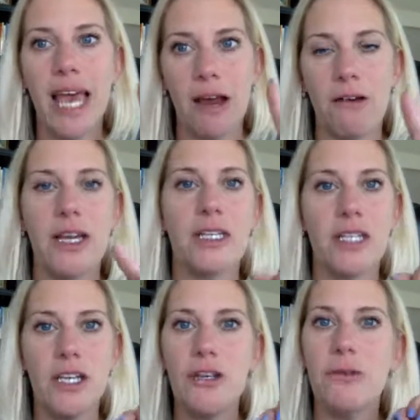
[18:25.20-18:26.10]
areas
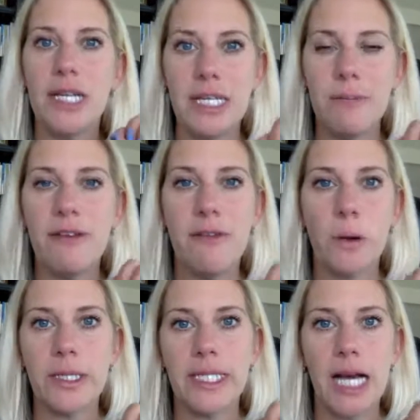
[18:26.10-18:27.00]
that you need to be
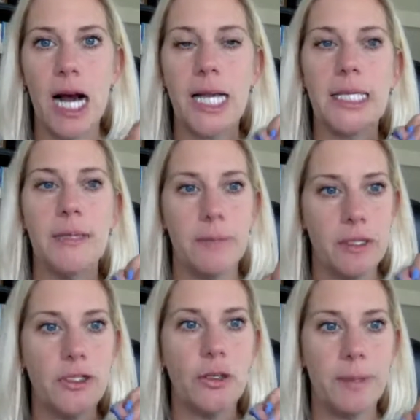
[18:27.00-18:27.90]
focusing on to
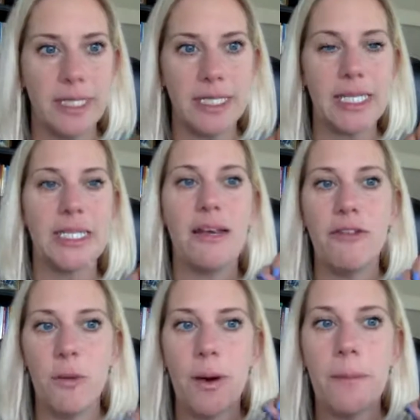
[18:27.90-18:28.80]
build your business if
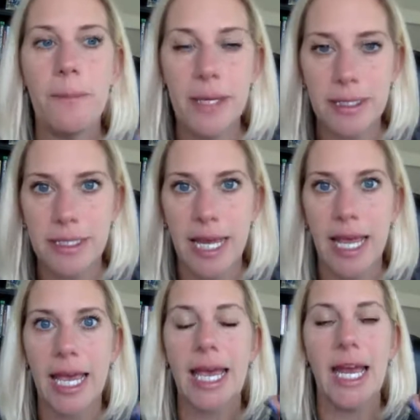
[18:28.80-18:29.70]
you are
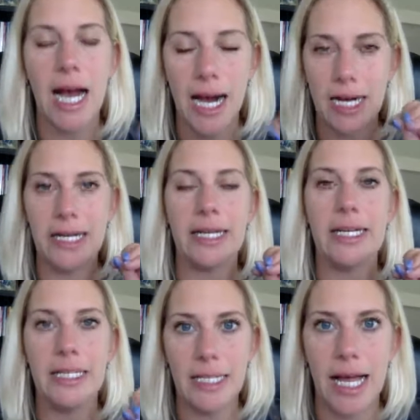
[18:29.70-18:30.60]
building an
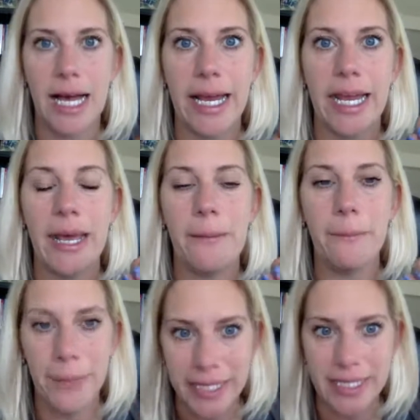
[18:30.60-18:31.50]
online
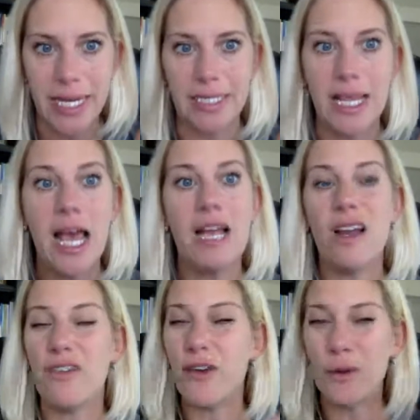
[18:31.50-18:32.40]
business. Now,
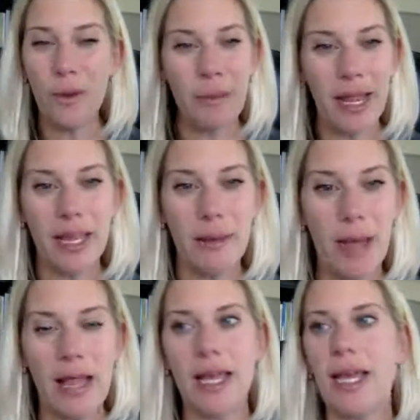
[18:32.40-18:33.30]
if you're doing belly to
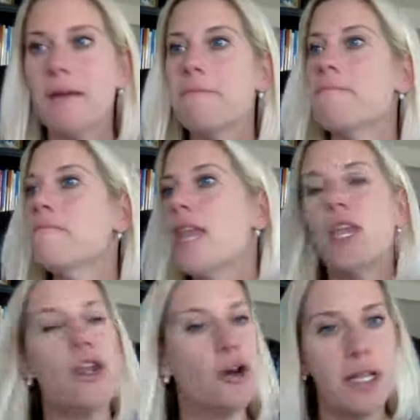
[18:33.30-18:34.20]
belly, then
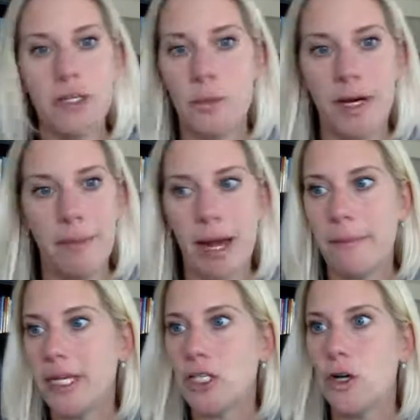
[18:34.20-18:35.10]
you don't need to worry about it
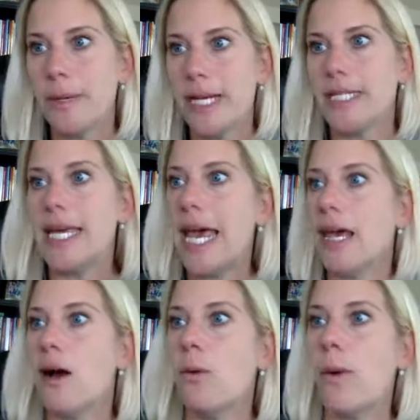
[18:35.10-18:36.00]
because nobody can
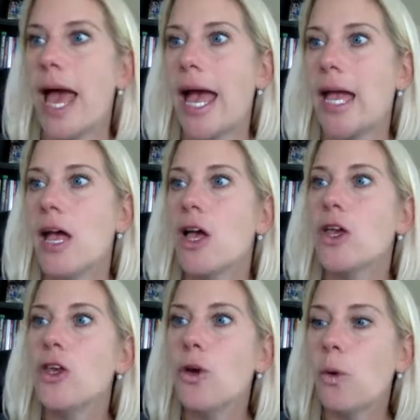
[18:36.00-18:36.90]
take away
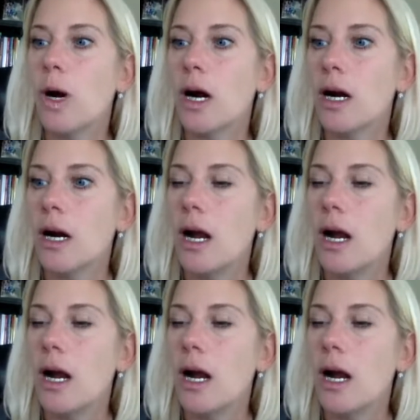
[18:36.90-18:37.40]
your